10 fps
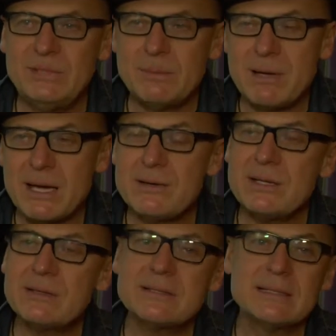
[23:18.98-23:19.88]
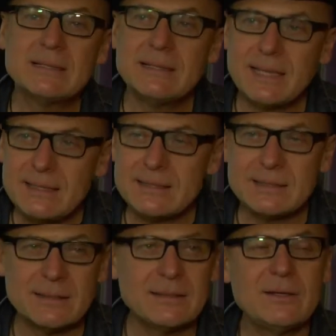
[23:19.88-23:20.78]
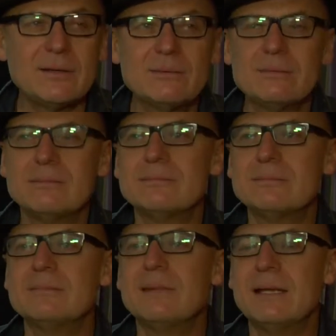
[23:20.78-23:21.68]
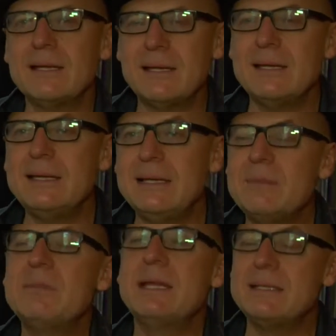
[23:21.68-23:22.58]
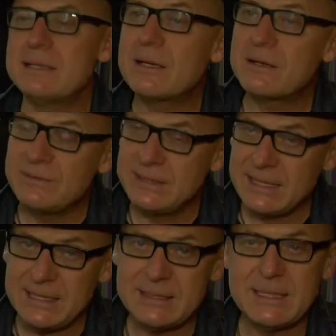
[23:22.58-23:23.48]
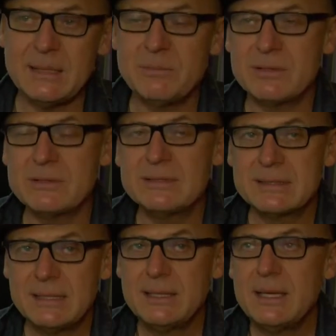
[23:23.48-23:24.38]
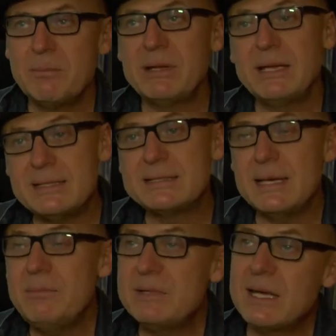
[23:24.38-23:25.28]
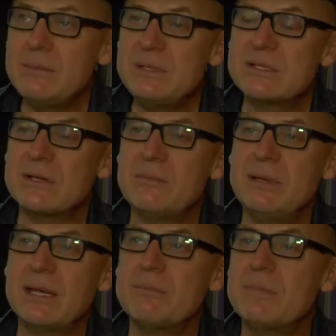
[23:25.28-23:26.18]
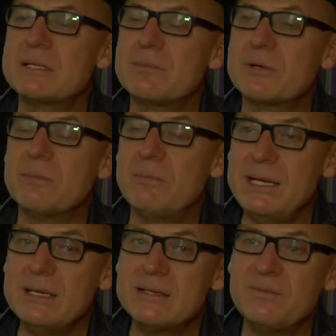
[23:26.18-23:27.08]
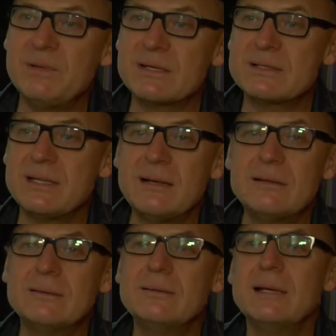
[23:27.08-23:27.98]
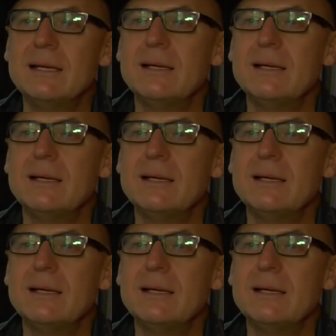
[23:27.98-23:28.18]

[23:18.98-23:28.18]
the barriers and gate, you know, eliminate a lot of the gatekeepers. But at the same time, it's going to become much more competitive because now